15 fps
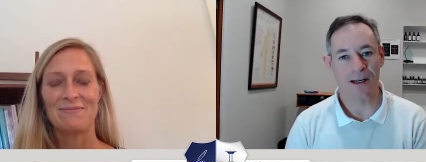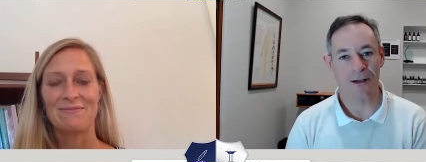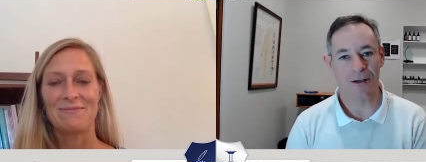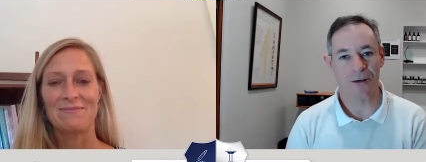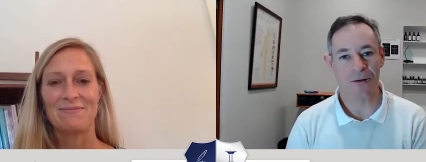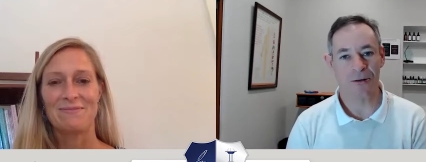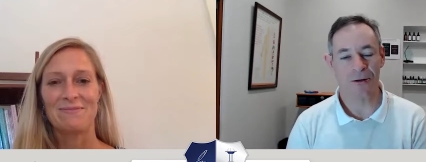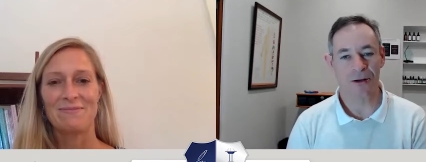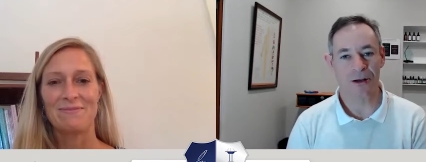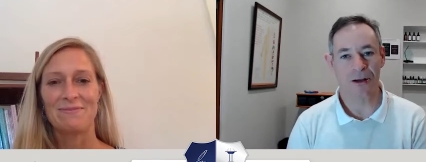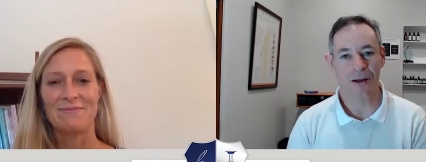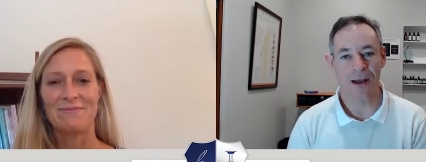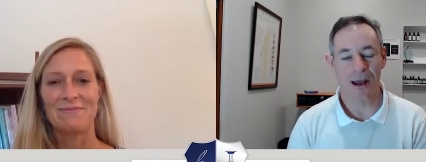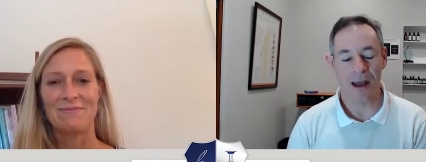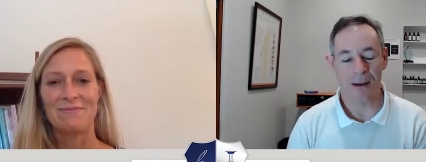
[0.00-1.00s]
Speaker 1: to talk
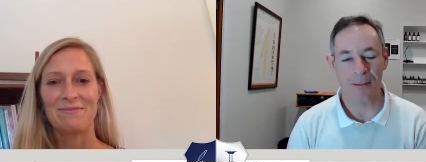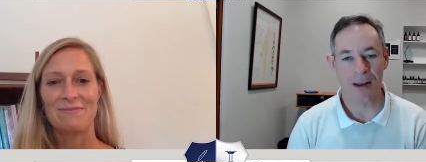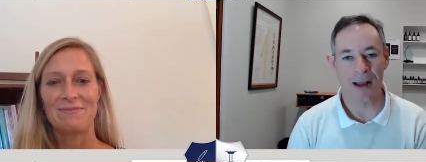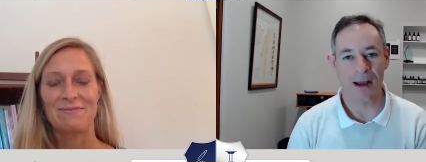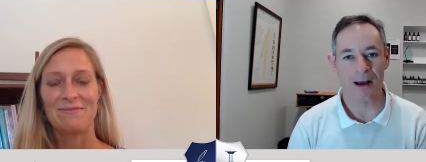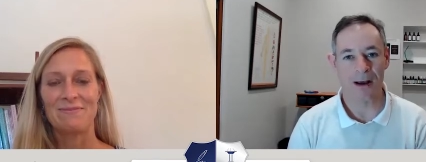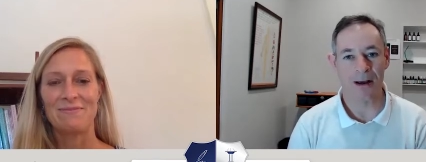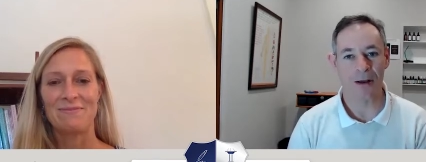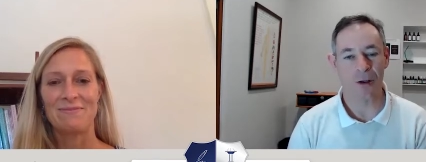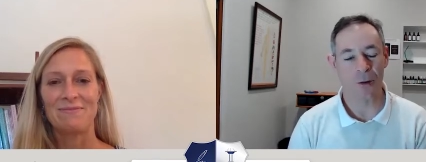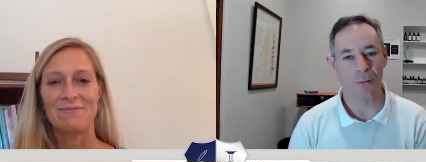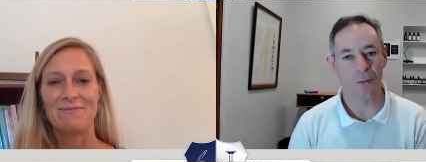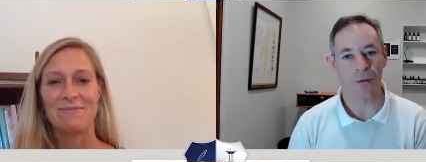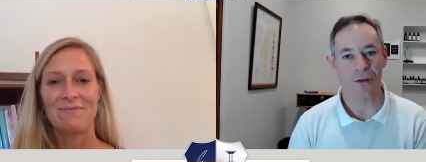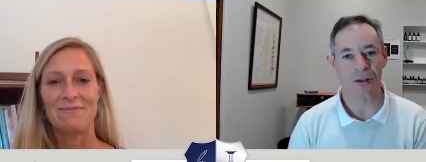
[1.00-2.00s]
about your
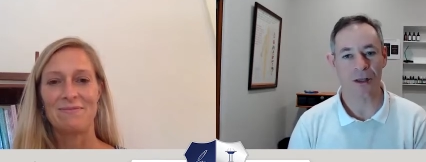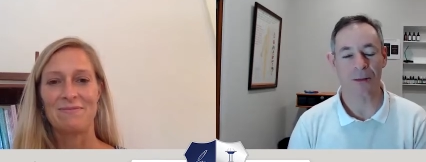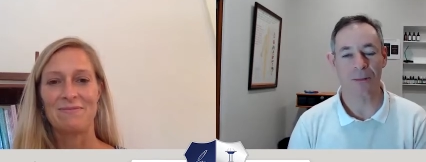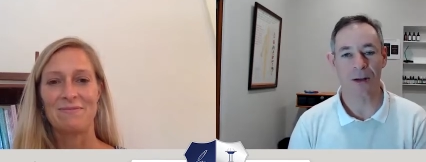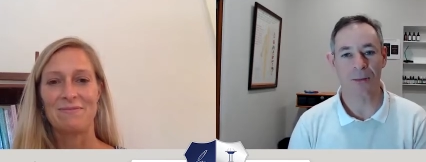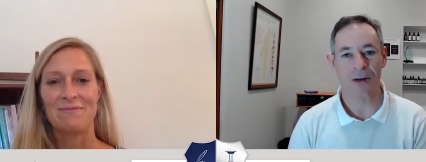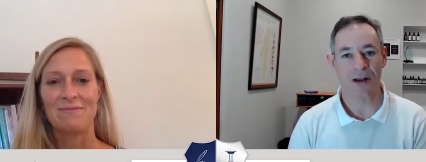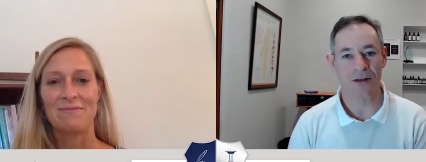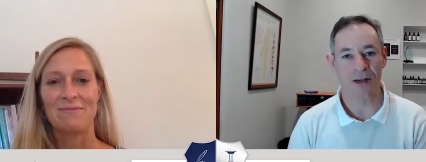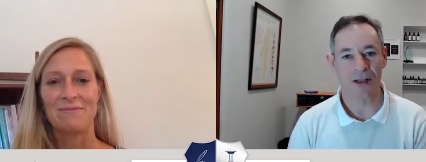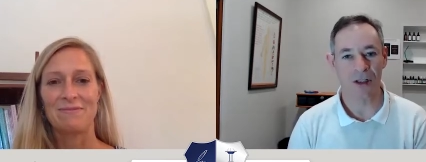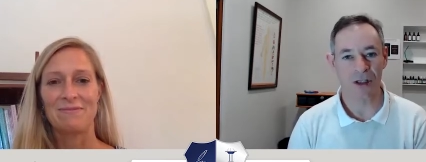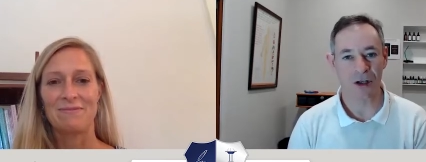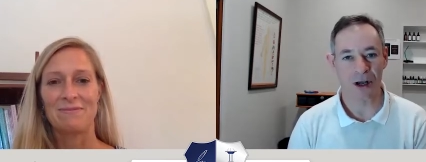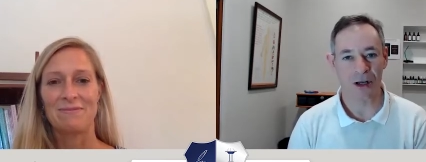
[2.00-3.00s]
book so that people can have an
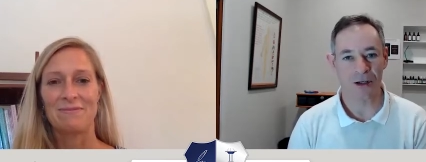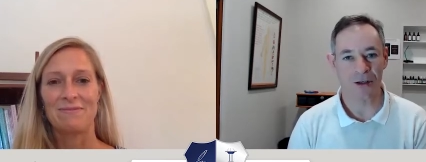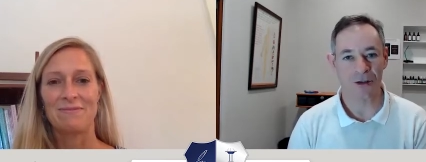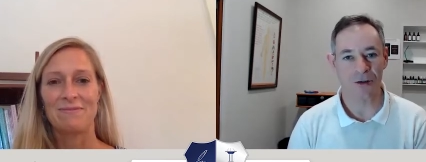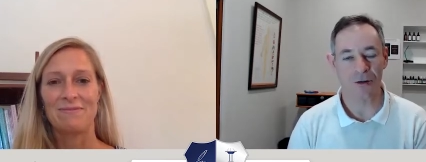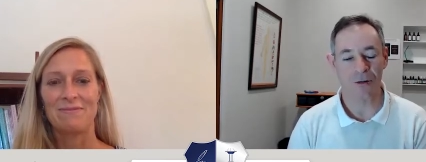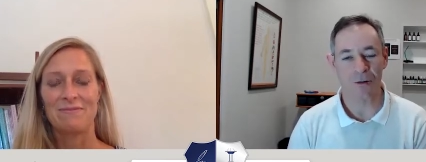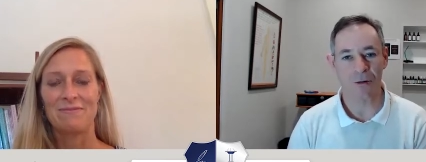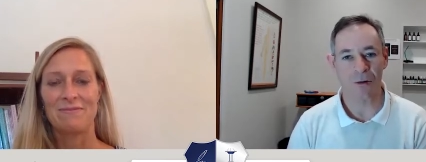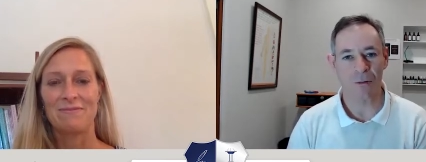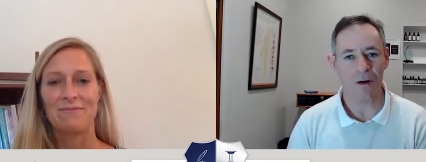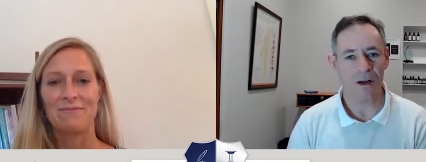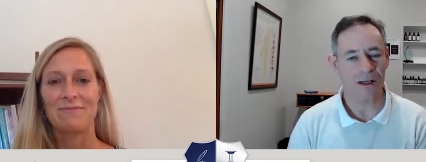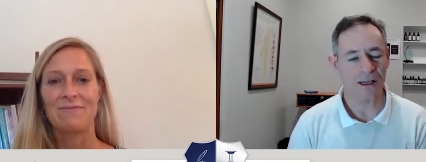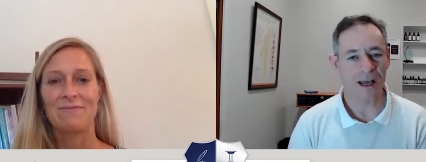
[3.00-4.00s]
insight to
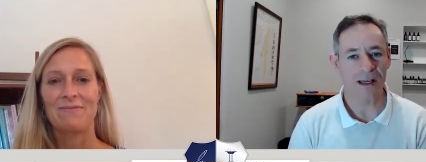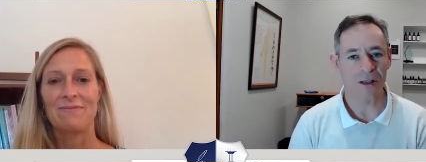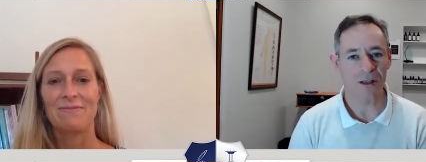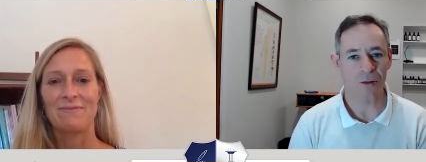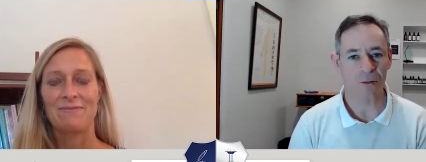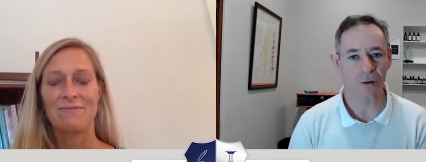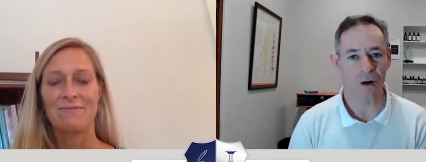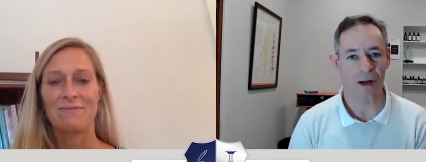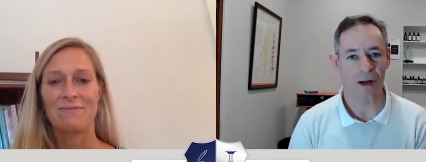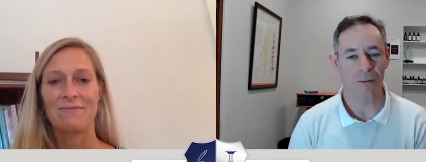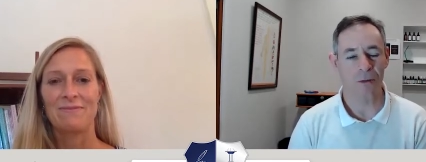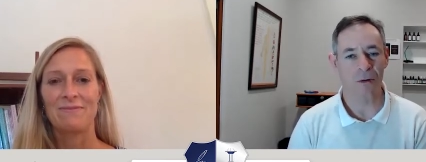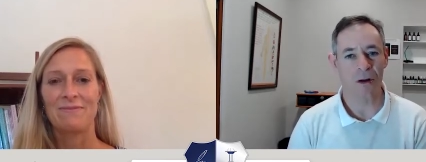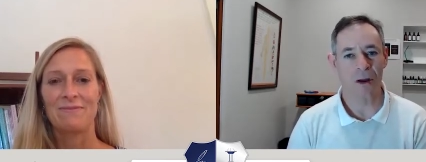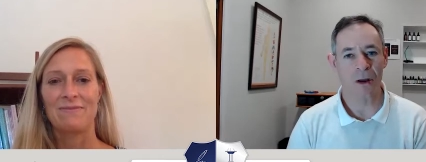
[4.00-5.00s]
what it takes to write a
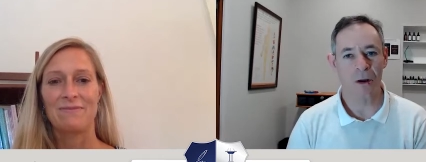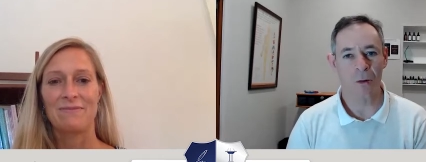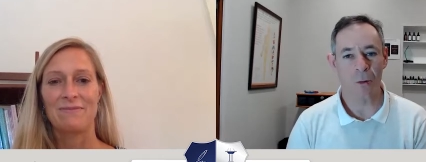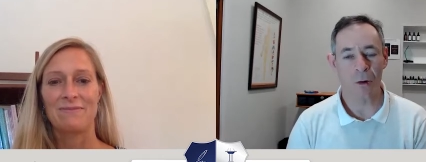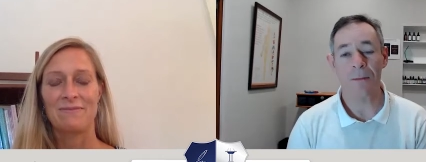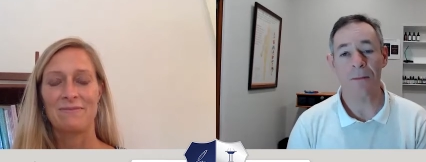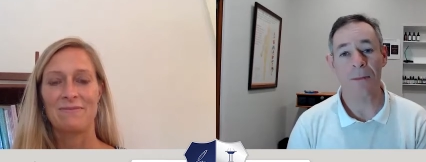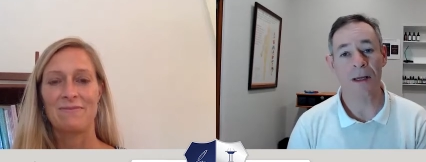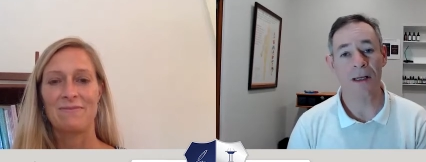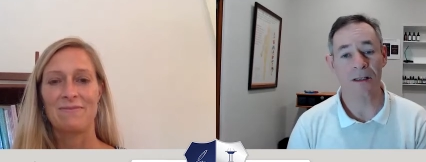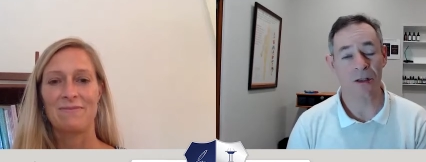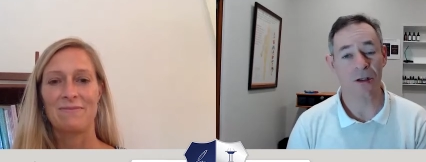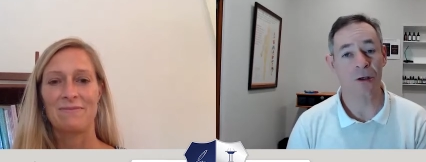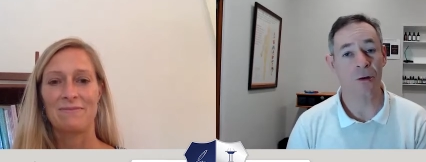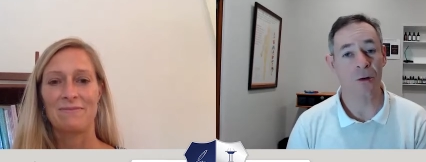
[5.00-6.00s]
book, what it
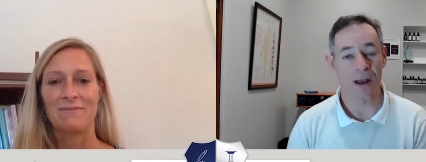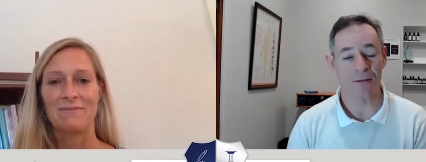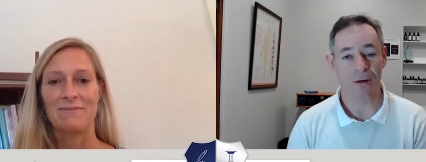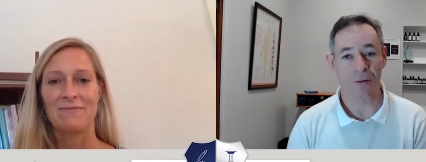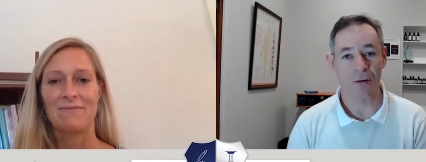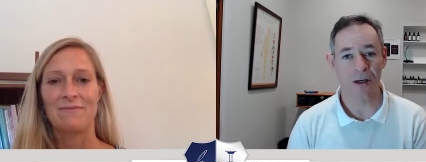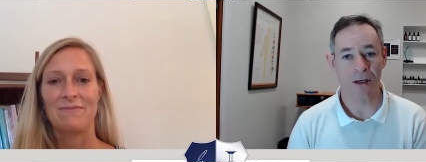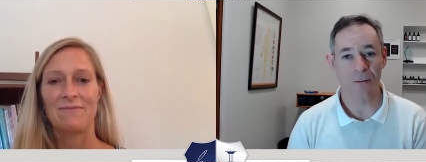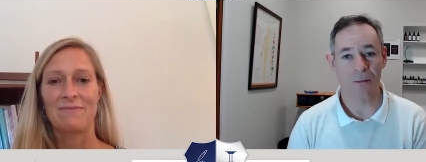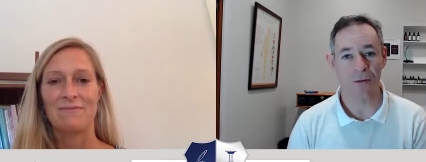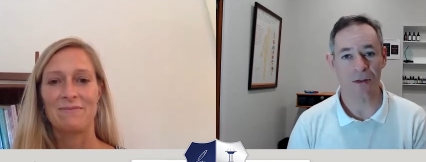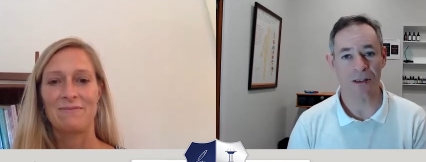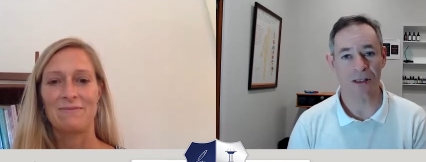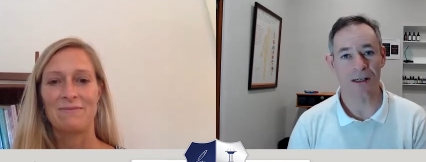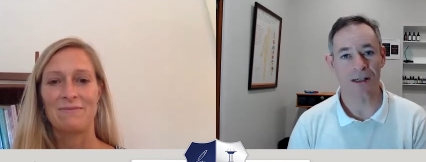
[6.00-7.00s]
means to having written a book.
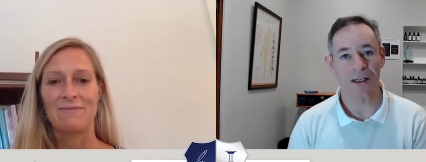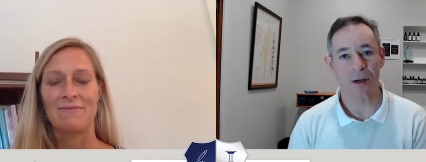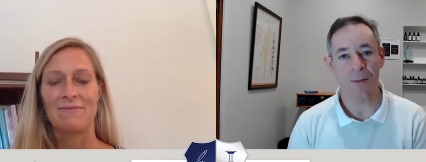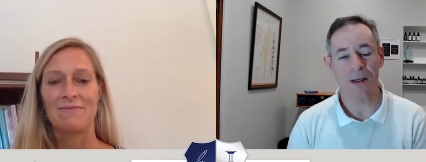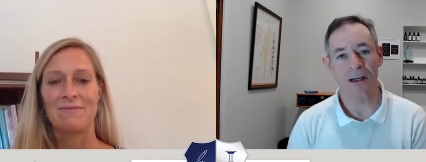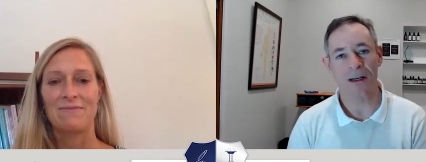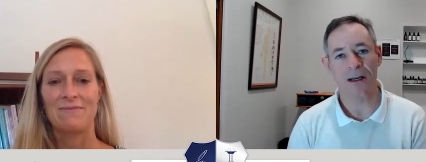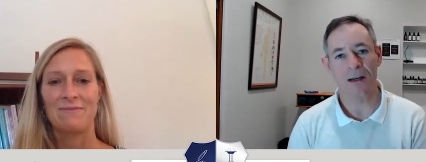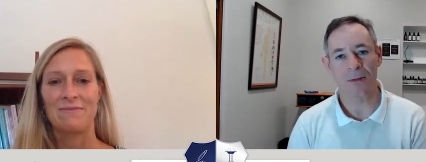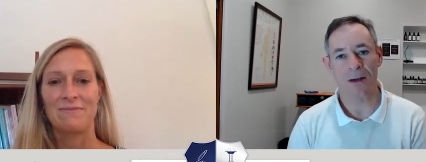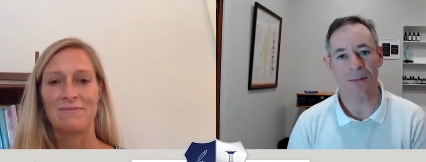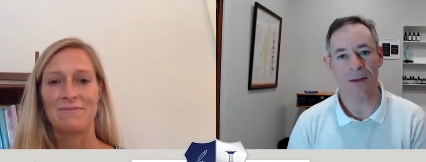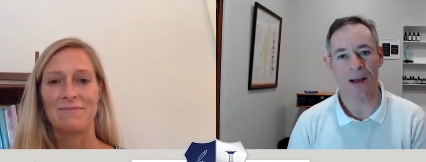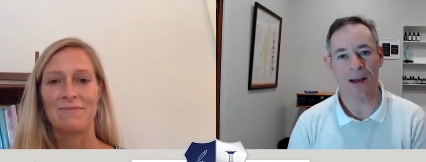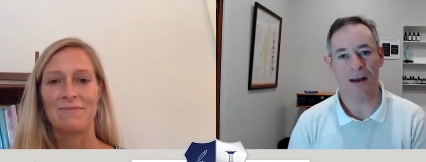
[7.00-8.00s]
So tell me a little bit
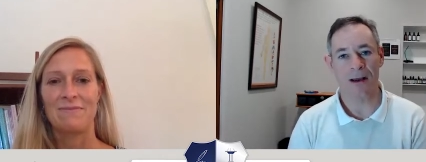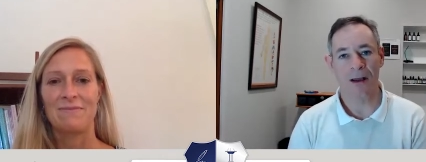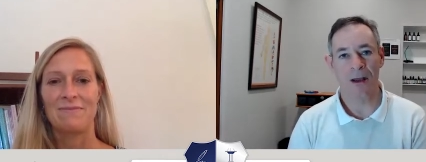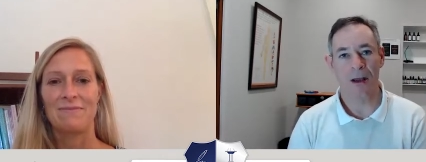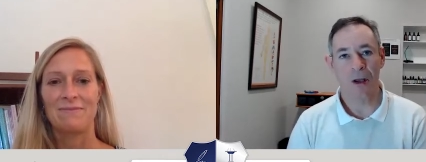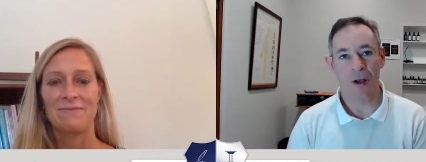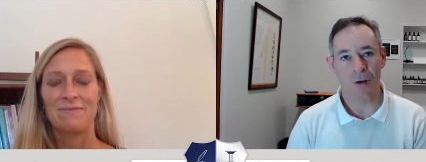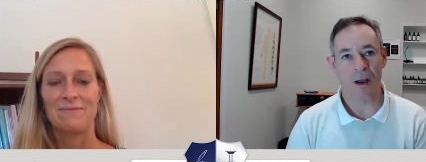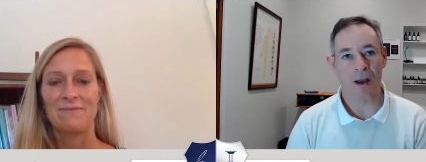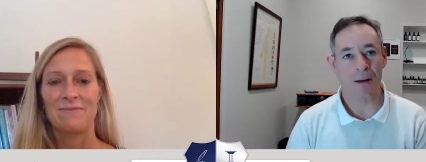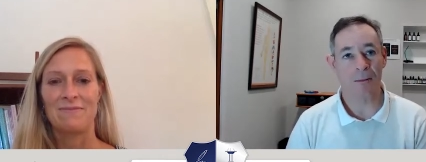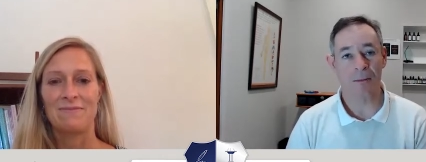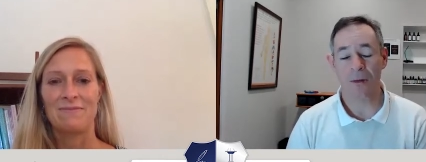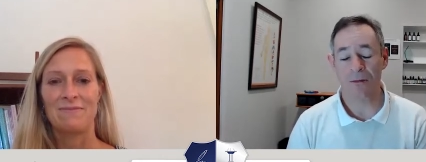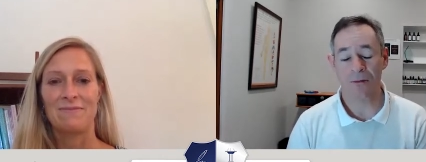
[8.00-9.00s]
about,
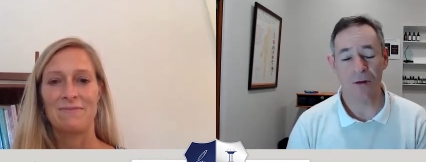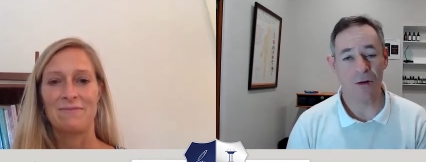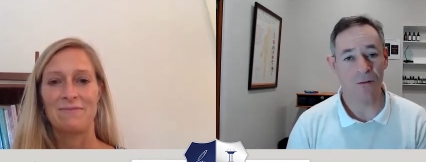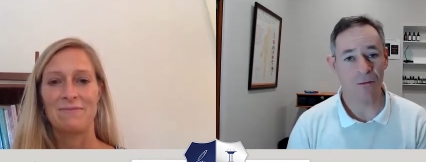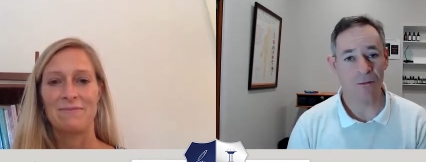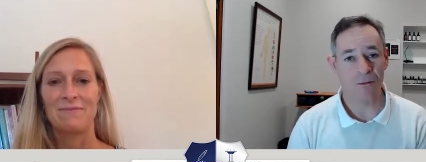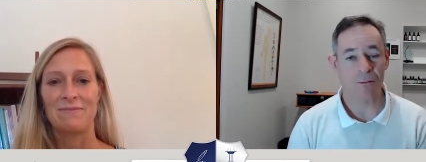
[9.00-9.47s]
um, you've, you've,